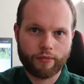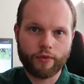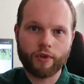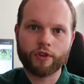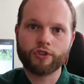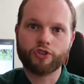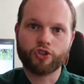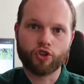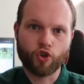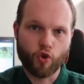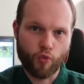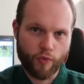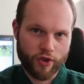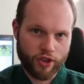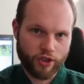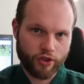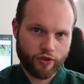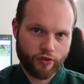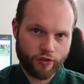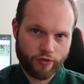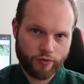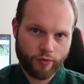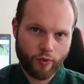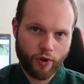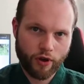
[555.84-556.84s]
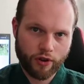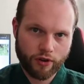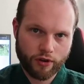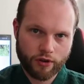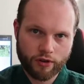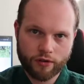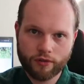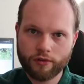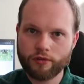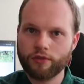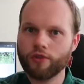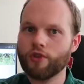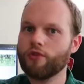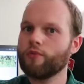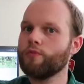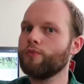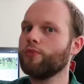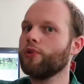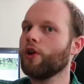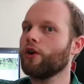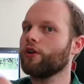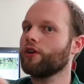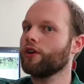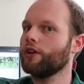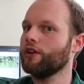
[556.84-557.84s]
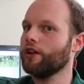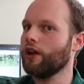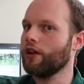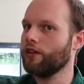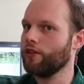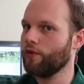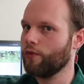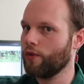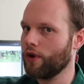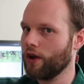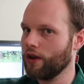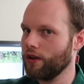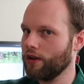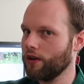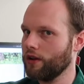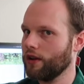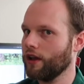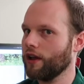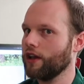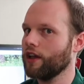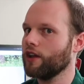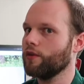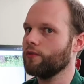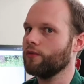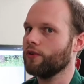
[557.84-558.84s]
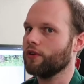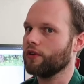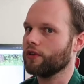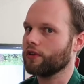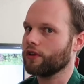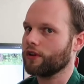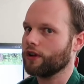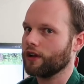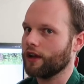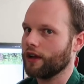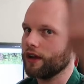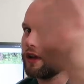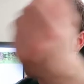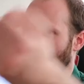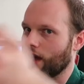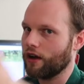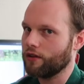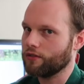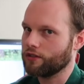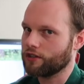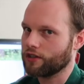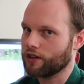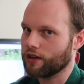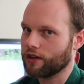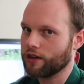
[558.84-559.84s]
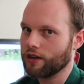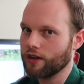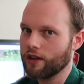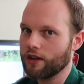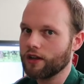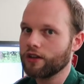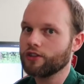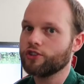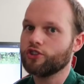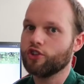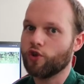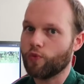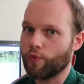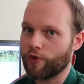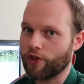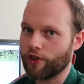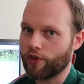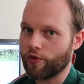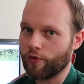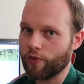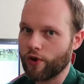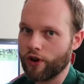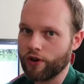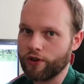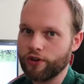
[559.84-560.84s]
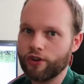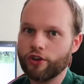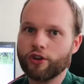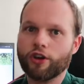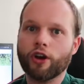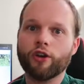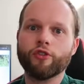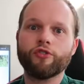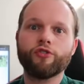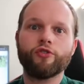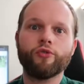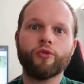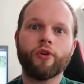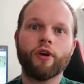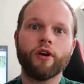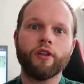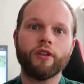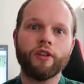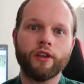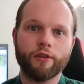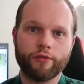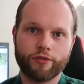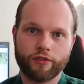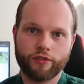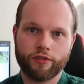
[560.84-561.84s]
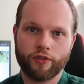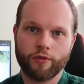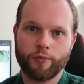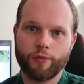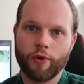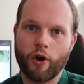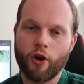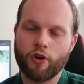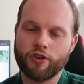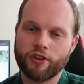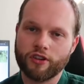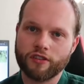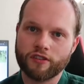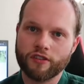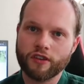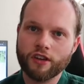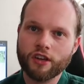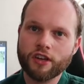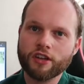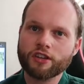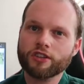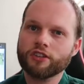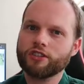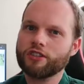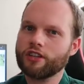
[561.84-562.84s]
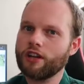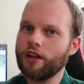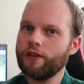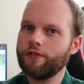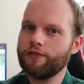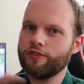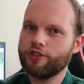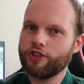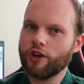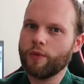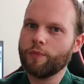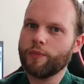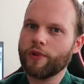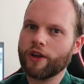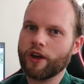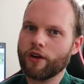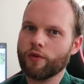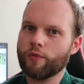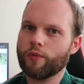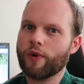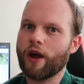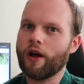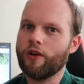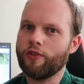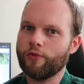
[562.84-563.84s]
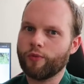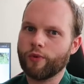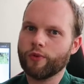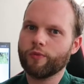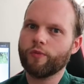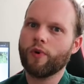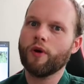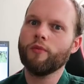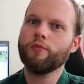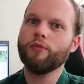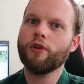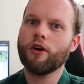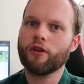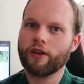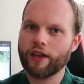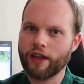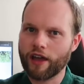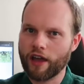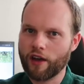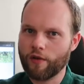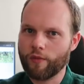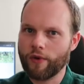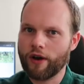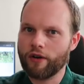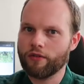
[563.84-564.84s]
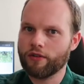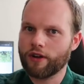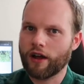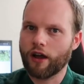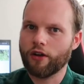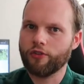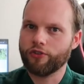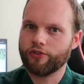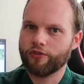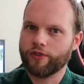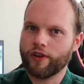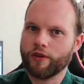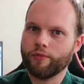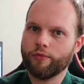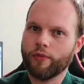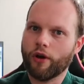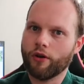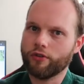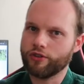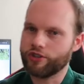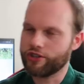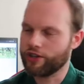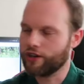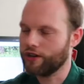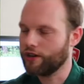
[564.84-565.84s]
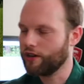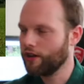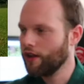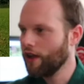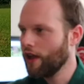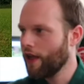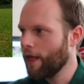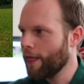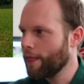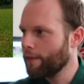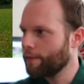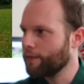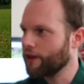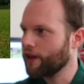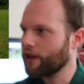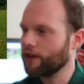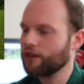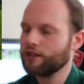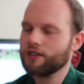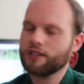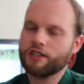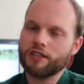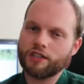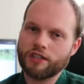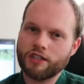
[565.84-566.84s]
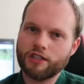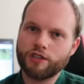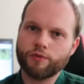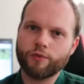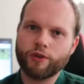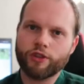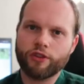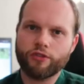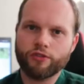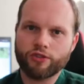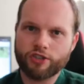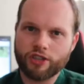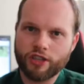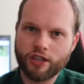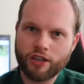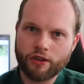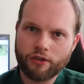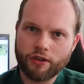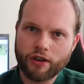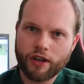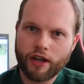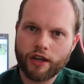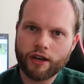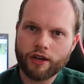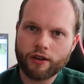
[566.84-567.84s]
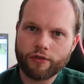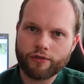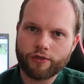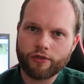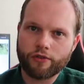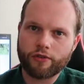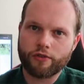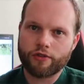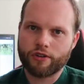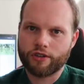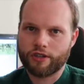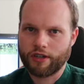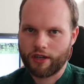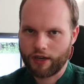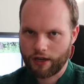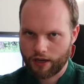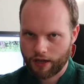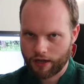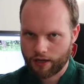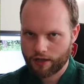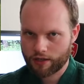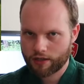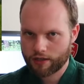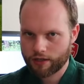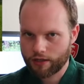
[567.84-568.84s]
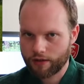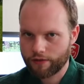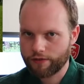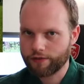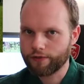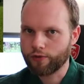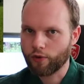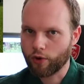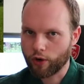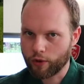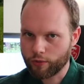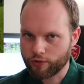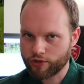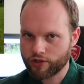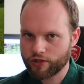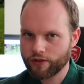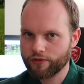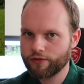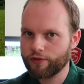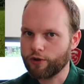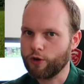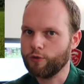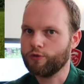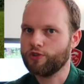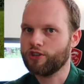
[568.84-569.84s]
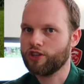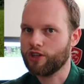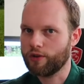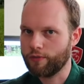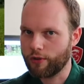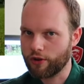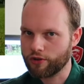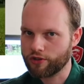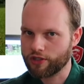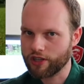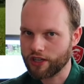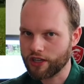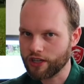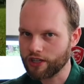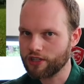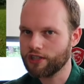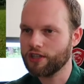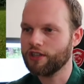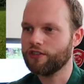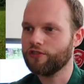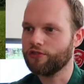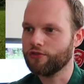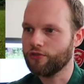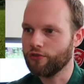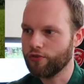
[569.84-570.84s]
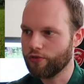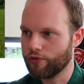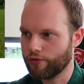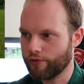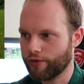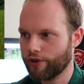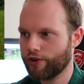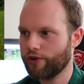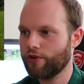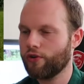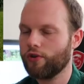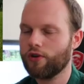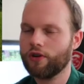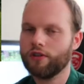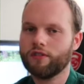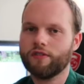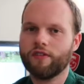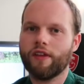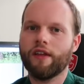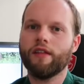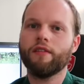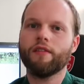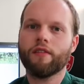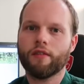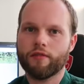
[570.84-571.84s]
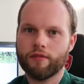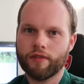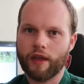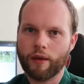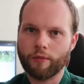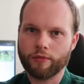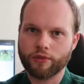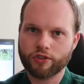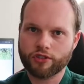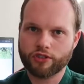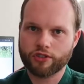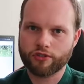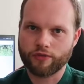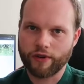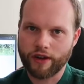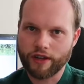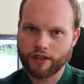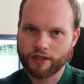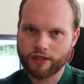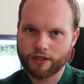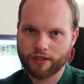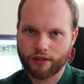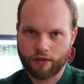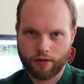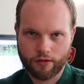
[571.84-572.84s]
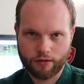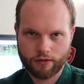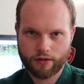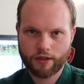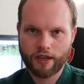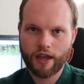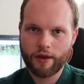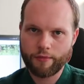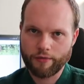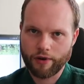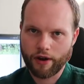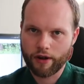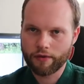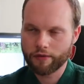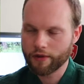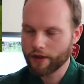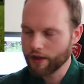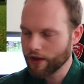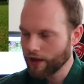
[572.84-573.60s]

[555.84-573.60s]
Assuming you've won, you block another one, and you block and counter. Assuming you won, you go to a different opponent. It's a lot of jumping around with one blocking and one countering motion. Because this is what you see online, of course, and that is the forms. The forms are the most easy to record and demonstrate on camera.